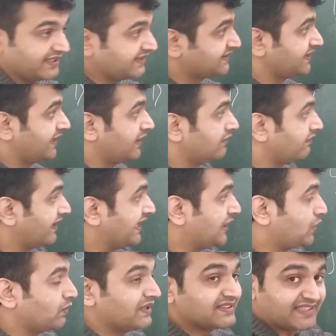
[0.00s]
x and
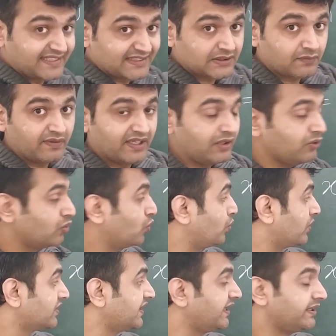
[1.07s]
y2 as x square
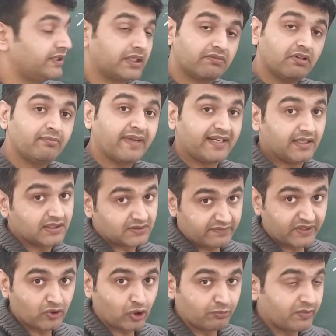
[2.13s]
over the interval minus
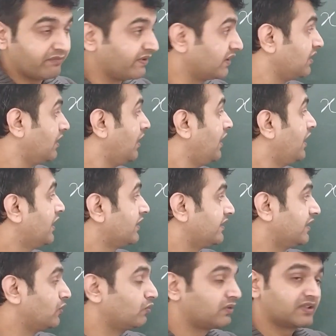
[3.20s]
1 comma 1,
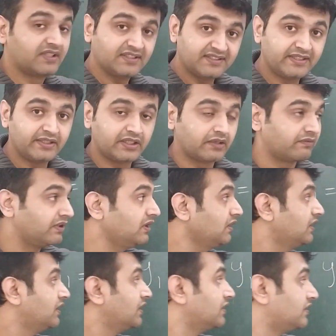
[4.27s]
then over this interval,
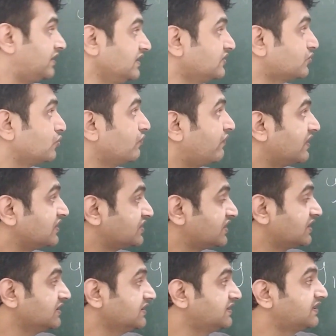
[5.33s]
these two
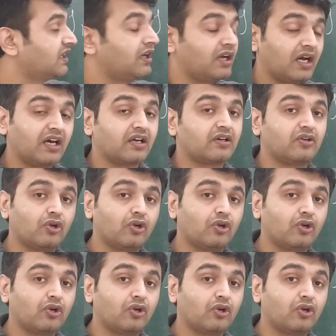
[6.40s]
functions are